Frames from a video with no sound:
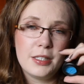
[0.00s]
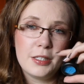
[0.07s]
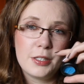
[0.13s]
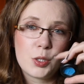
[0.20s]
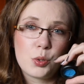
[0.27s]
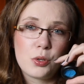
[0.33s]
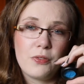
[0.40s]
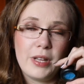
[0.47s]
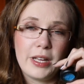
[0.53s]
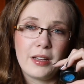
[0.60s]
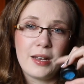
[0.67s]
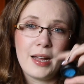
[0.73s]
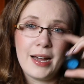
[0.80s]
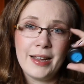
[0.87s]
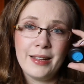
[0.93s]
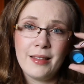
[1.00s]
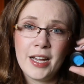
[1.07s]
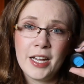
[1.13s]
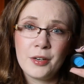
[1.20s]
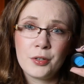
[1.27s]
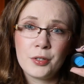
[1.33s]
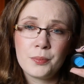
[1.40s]
sort of like an
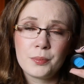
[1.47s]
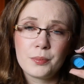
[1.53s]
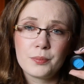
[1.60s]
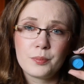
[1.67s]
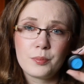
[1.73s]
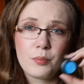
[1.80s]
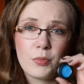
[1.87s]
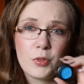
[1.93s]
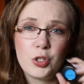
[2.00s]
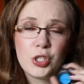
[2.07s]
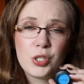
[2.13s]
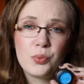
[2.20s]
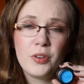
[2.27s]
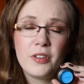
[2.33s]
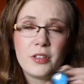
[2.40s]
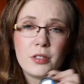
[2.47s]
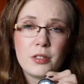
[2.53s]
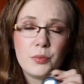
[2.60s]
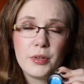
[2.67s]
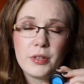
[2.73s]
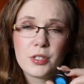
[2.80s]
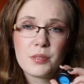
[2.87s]
eyeliner, just with
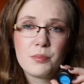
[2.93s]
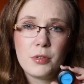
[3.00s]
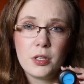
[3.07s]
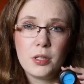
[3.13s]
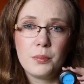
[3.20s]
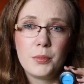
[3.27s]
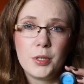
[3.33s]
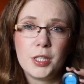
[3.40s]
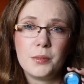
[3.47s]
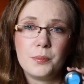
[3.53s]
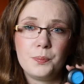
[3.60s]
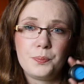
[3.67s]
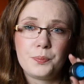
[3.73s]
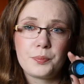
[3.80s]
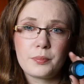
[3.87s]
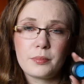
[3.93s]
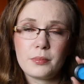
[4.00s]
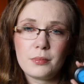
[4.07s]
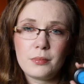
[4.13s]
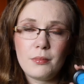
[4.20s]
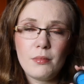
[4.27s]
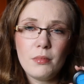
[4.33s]
a small
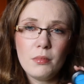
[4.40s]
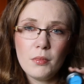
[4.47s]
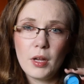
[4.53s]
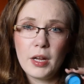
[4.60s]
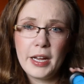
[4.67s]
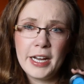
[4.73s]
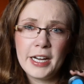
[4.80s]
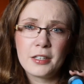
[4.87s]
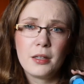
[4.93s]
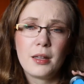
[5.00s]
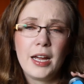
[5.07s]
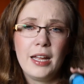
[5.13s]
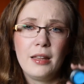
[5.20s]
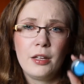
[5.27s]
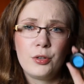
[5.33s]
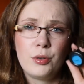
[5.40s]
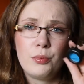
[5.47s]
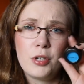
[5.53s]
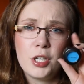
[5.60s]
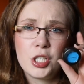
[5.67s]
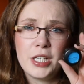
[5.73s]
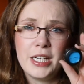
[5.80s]
angled eyeliner
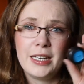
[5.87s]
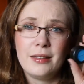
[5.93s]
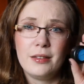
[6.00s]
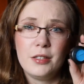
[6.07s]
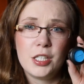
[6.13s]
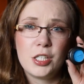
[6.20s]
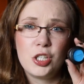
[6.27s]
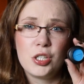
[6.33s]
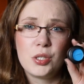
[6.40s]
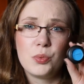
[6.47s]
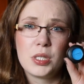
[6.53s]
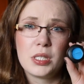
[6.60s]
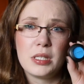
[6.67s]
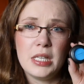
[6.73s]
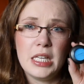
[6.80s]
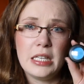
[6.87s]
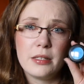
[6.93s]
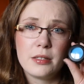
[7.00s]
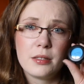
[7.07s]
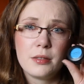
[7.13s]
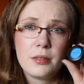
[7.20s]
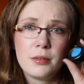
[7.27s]
brush, and this just was neat.